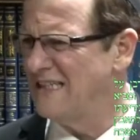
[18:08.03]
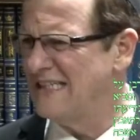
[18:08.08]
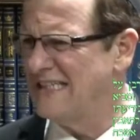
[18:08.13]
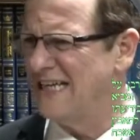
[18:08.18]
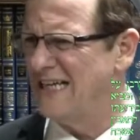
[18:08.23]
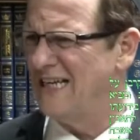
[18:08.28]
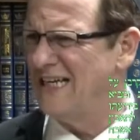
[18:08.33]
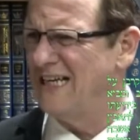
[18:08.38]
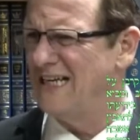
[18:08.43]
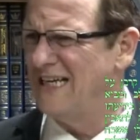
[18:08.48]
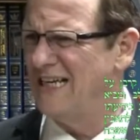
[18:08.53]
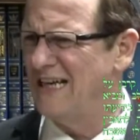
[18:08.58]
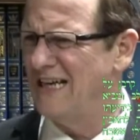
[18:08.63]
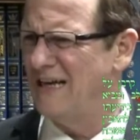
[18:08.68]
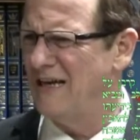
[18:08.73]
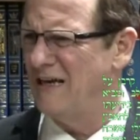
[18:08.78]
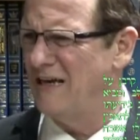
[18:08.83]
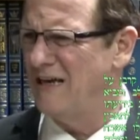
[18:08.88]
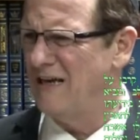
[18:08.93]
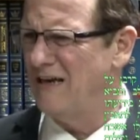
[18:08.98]
selling
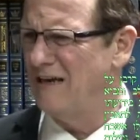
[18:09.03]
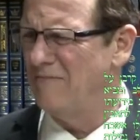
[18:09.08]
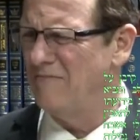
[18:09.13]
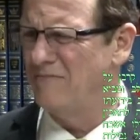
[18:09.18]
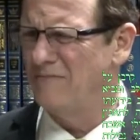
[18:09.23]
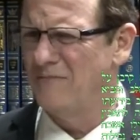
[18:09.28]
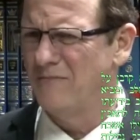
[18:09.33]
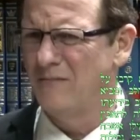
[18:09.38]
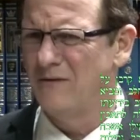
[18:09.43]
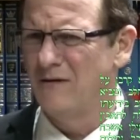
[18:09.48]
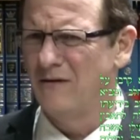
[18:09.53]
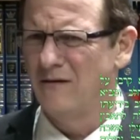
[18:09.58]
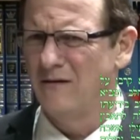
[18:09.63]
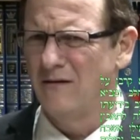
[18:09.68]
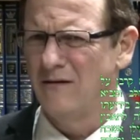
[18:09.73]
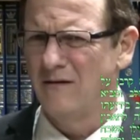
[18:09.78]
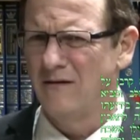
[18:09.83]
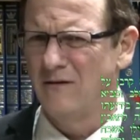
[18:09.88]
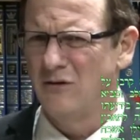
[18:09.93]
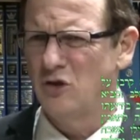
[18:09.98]
a um,
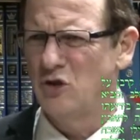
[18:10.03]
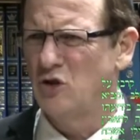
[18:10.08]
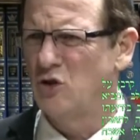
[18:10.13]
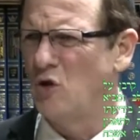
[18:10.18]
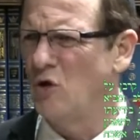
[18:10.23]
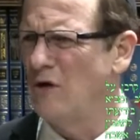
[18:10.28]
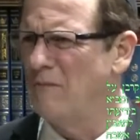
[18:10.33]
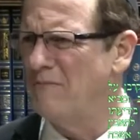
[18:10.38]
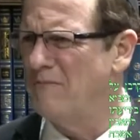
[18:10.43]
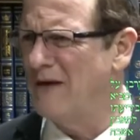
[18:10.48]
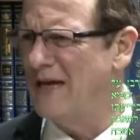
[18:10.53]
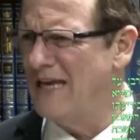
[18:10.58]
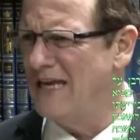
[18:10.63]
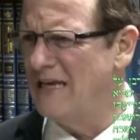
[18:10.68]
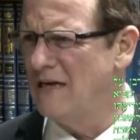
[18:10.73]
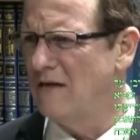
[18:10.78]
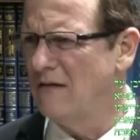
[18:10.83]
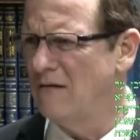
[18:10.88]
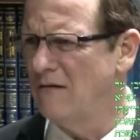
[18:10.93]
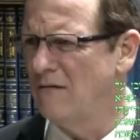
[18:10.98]
soy
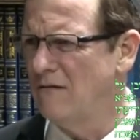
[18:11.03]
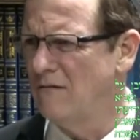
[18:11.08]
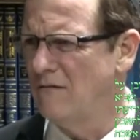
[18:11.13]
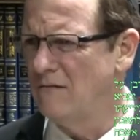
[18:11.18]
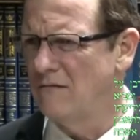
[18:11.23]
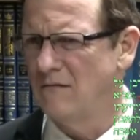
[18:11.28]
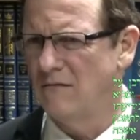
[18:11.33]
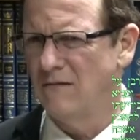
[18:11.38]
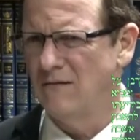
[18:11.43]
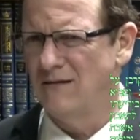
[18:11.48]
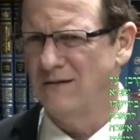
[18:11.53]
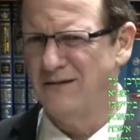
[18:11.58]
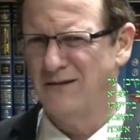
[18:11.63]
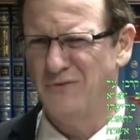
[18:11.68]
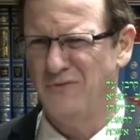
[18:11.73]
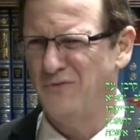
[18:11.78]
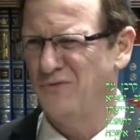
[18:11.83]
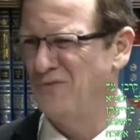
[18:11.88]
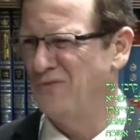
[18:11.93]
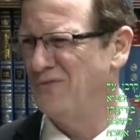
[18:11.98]
bacon. I
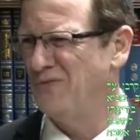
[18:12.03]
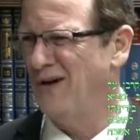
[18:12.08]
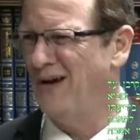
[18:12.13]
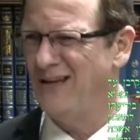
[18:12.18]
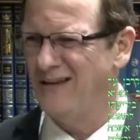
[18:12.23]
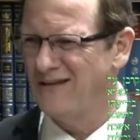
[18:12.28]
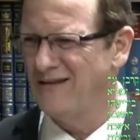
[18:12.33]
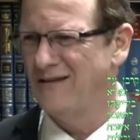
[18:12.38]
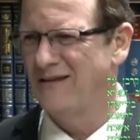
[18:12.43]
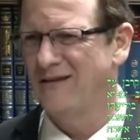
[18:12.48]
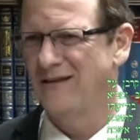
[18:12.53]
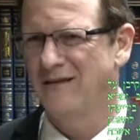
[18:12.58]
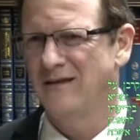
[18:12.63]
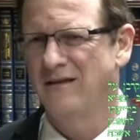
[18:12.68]
said, what?